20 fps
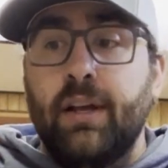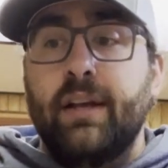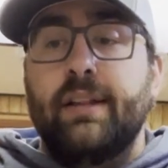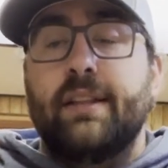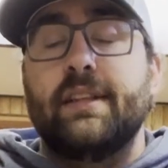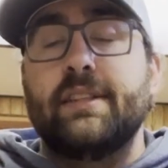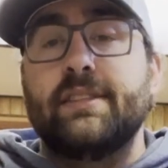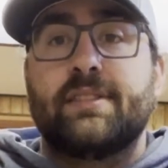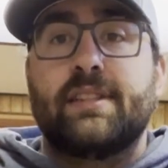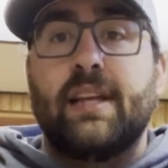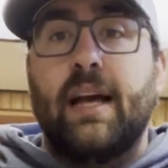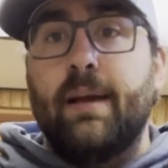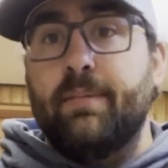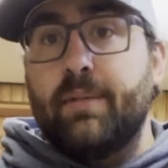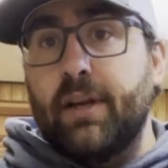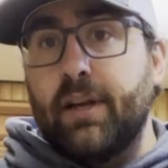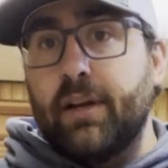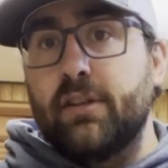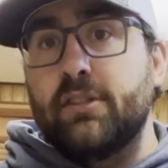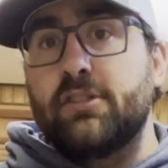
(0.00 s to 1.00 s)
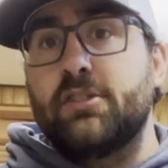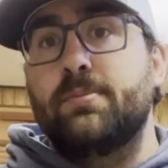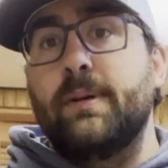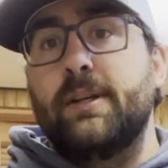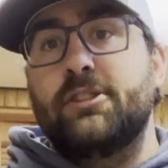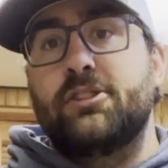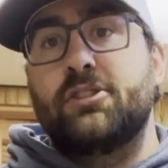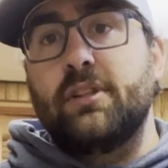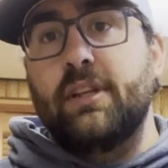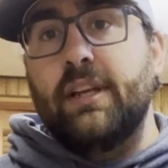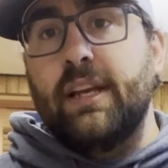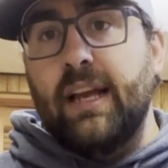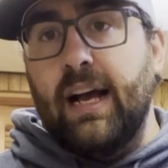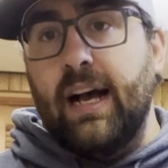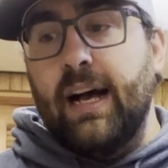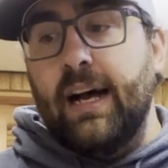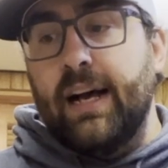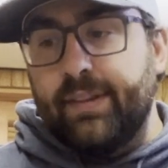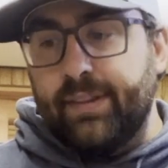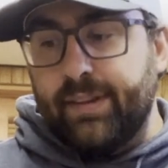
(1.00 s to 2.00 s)
this time of year, especially
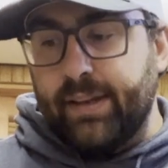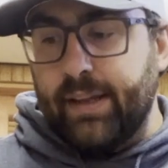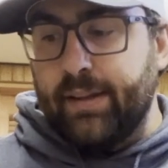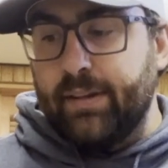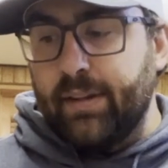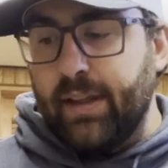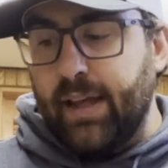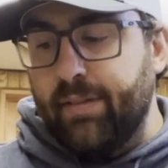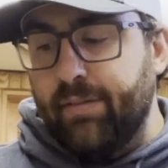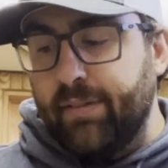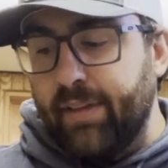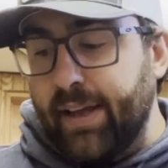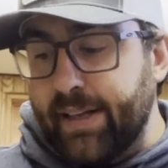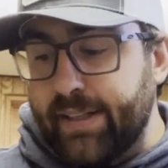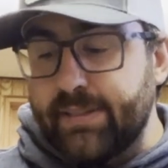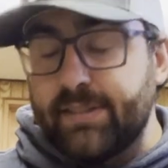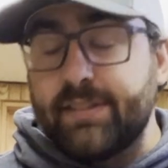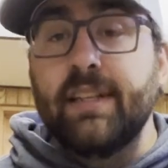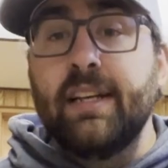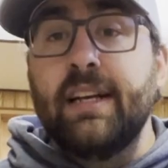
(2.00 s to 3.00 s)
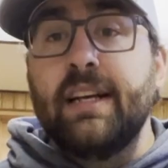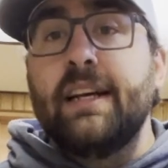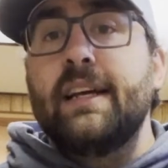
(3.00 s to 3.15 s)
on the inland lakes.